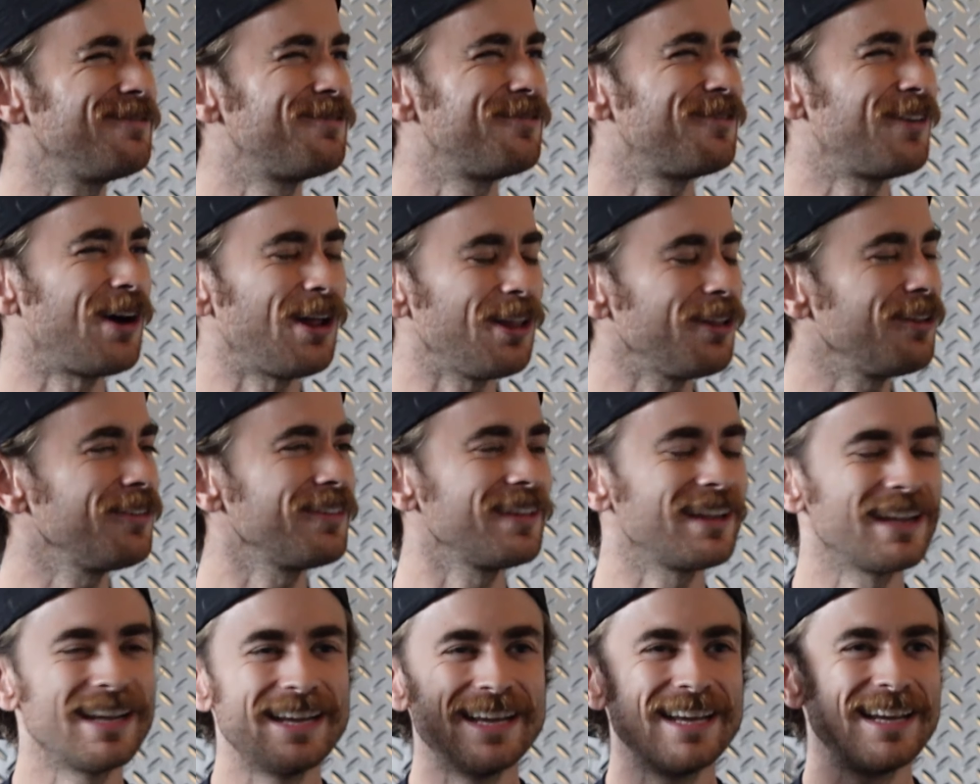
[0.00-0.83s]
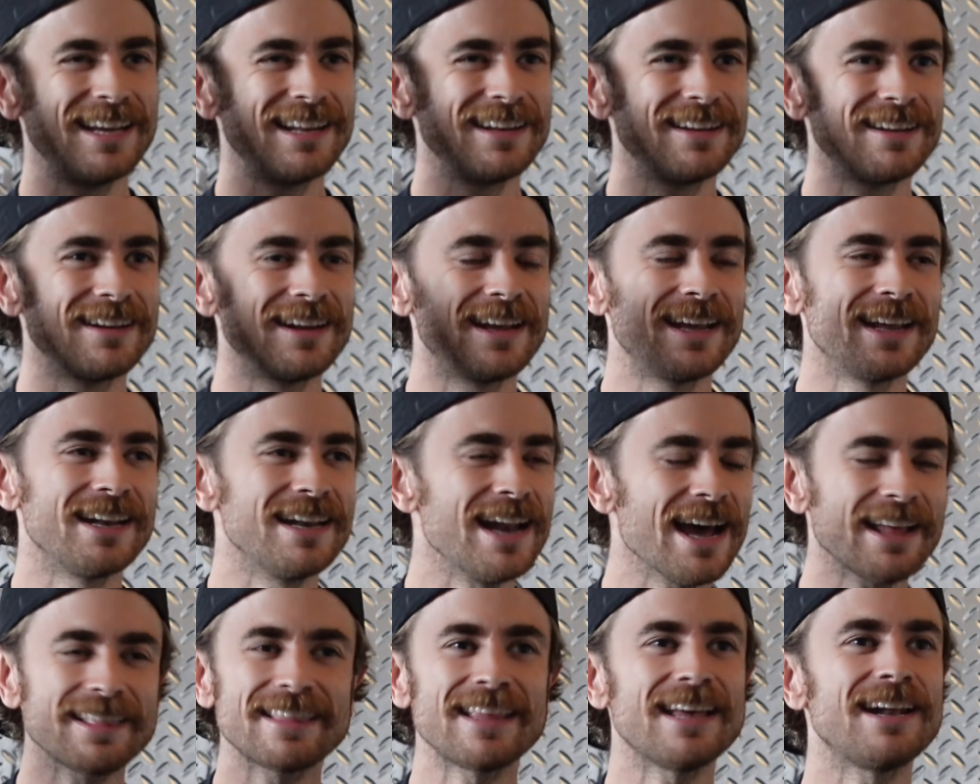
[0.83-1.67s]
follow me?
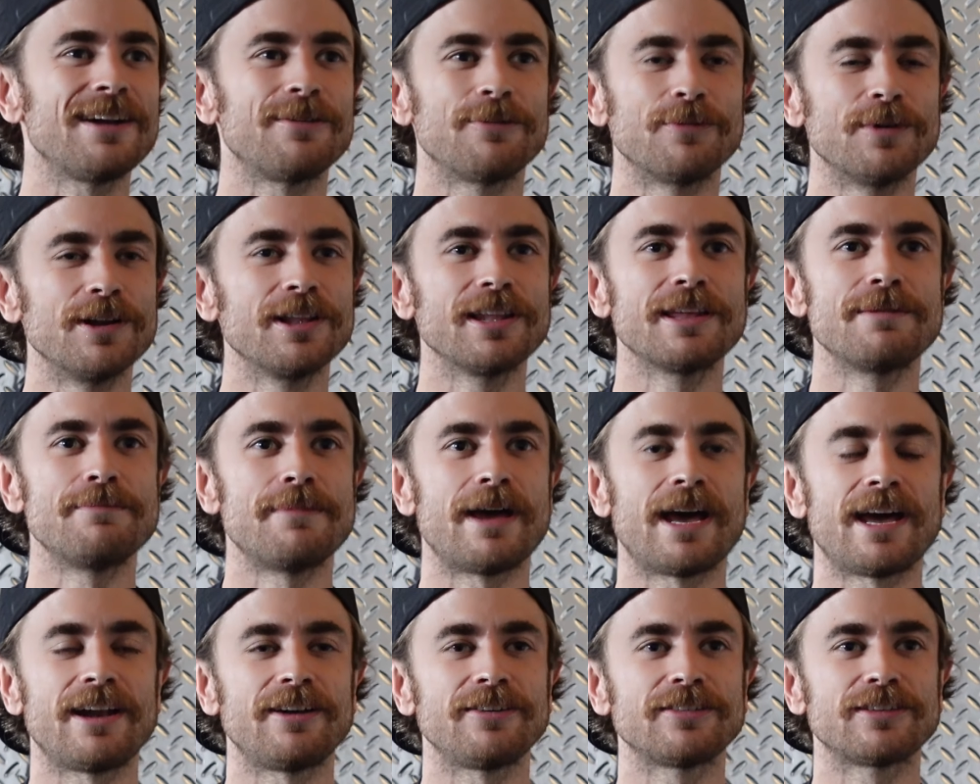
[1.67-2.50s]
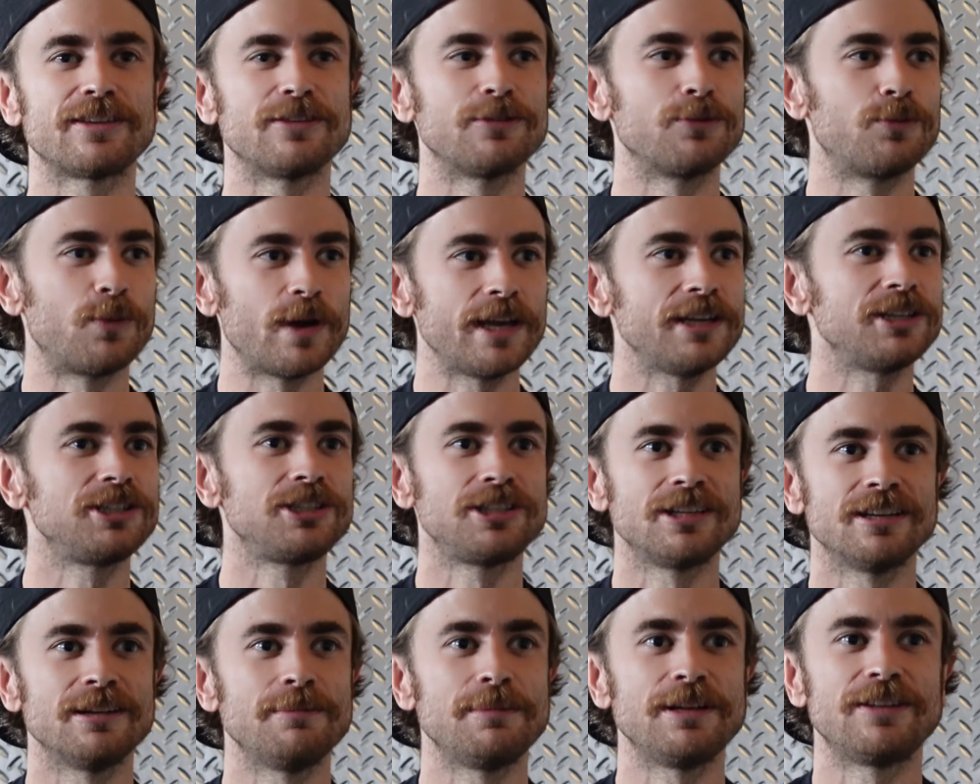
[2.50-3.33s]
Not that it really matters, because weight
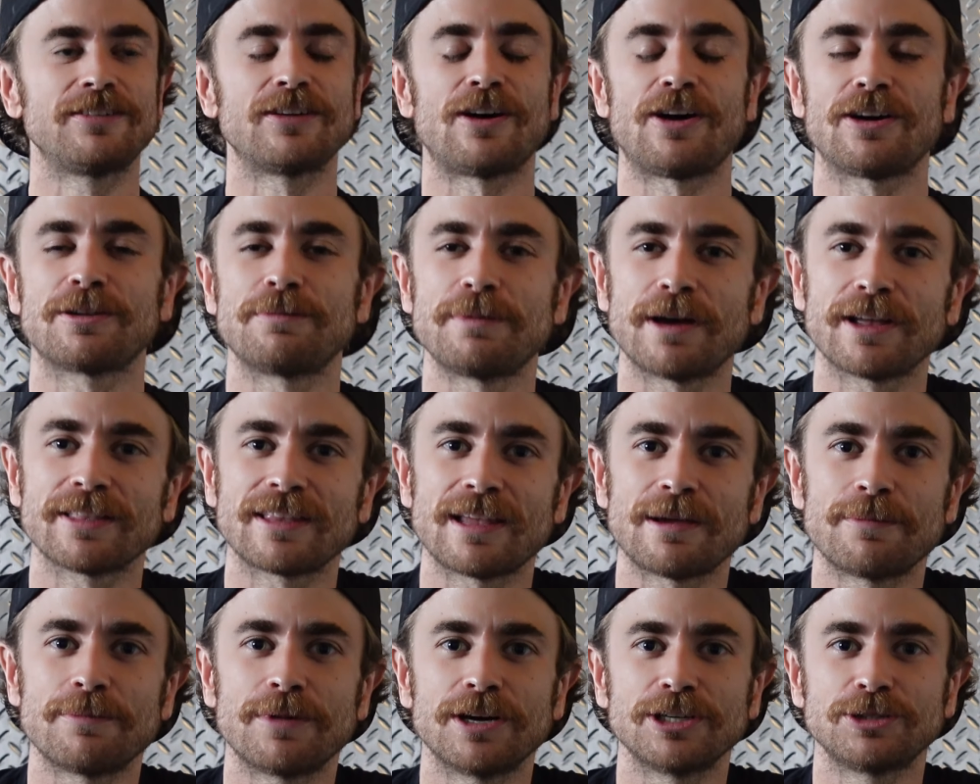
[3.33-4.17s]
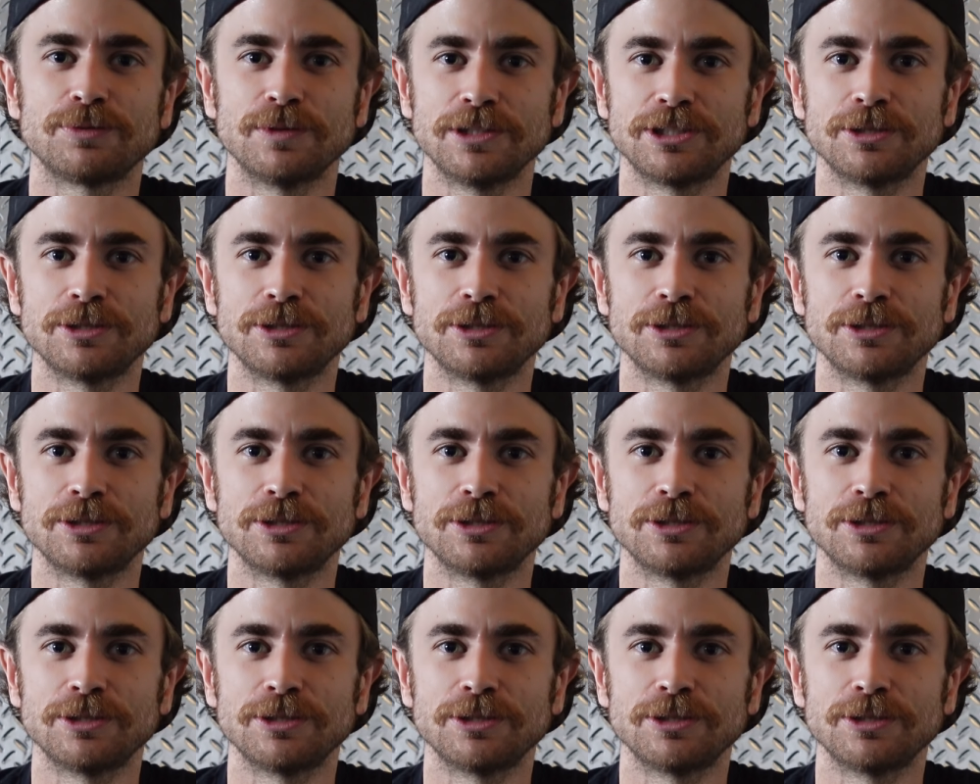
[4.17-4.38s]
shouldn't be talked about that much.